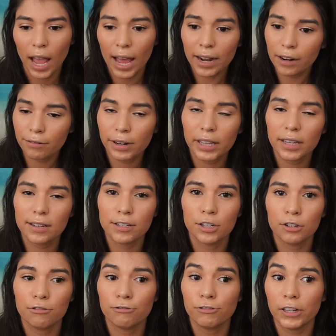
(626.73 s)
And I really
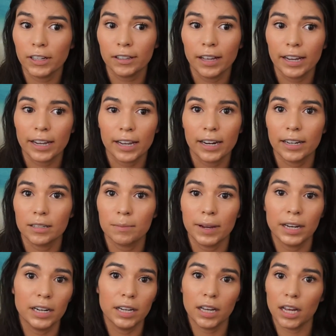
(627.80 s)
do feel like it has
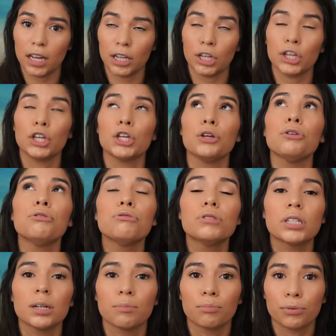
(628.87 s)
made a
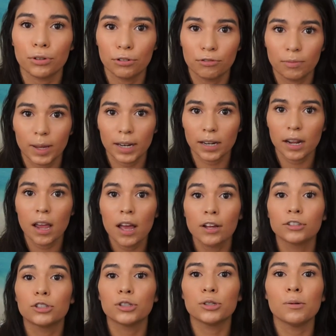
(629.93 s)
huge improvement
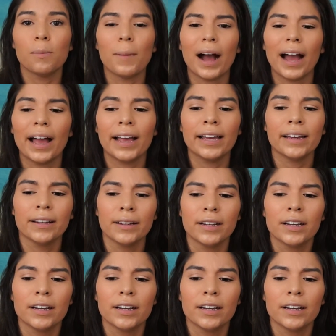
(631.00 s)
to my